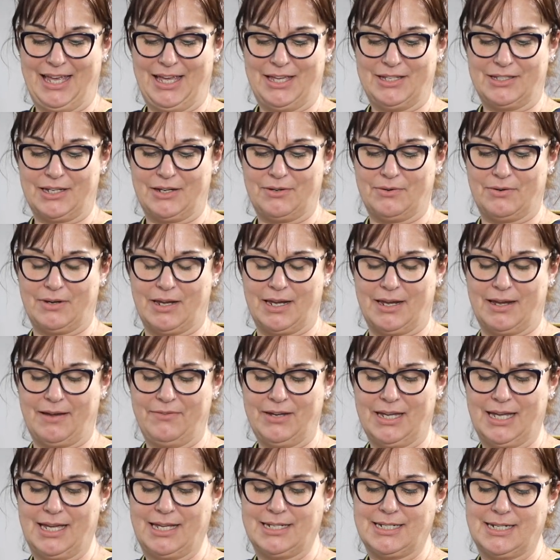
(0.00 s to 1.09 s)
So, have
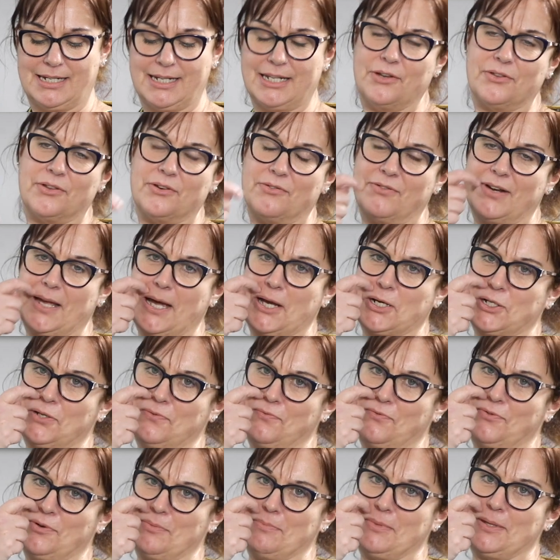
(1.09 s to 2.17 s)
you had any other reaction
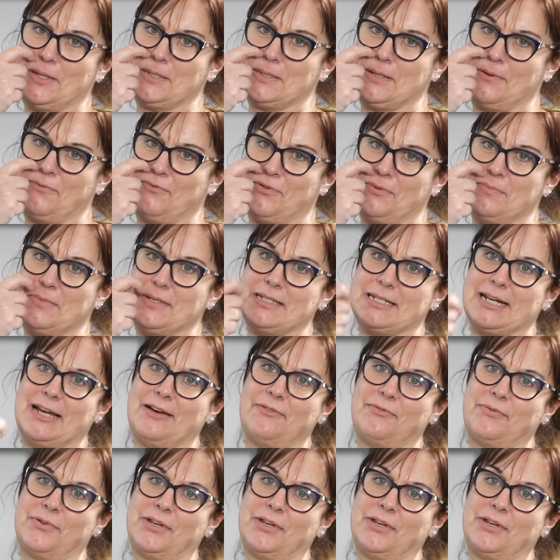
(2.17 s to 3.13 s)
from the staff?